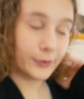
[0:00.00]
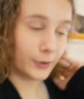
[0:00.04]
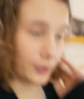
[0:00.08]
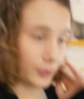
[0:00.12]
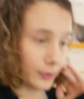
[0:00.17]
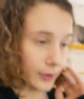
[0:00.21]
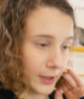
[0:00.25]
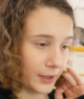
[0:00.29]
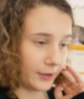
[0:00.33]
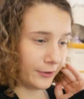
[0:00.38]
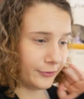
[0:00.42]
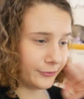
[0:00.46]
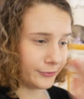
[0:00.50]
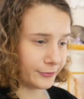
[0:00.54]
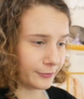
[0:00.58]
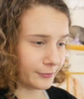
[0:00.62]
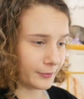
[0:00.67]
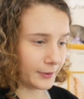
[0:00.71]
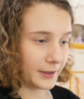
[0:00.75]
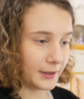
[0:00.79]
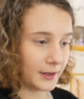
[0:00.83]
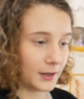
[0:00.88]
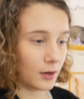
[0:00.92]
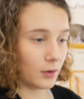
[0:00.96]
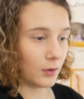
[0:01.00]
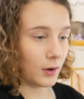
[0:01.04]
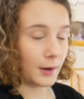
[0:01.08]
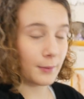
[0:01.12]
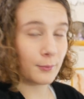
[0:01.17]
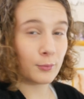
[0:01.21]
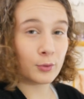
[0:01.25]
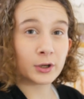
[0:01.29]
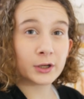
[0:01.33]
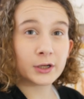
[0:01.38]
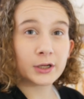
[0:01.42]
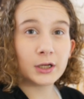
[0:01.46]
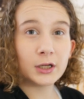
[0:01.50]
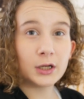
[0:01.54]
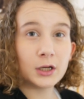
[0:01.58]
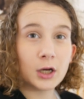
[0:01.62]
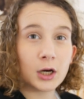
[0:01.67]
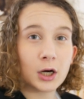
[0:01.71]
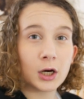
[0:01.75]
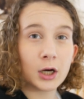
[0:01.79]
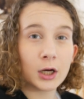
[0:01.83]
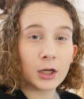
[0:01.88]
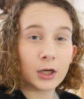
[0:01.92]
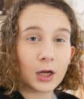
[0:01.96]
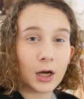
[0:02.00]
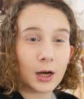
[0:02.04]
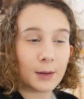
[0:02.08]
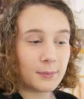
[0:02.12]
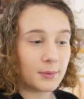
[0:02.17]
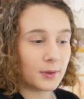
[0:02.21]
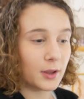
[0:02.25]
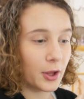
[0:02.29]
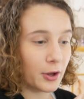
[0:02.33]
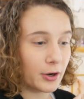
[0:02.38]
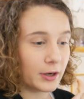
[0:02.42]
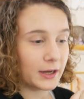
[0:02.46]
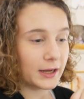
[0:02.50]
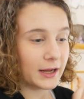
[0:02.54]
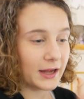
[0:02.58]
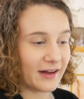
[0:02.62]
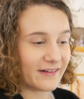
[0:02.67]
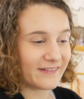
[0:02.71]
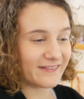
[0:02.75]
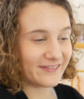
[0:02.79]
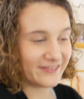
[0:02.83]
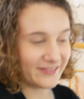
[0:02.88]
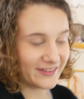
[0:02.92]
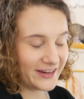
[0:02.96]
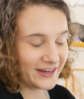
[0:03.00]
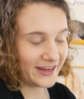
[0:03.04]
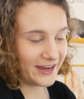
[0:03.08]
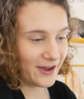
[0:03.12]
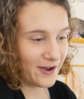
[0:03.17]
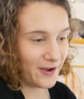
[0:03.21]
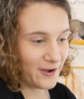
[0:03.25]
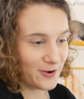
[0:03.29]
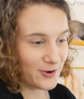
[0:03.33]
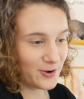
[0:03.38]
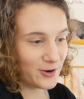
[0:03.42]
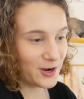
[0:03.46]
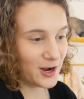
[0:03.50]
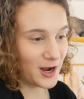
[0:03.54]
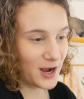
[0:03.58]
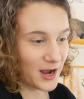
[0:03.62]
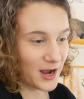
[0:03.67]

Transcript: Okay, so right now I'm working on uploading a video.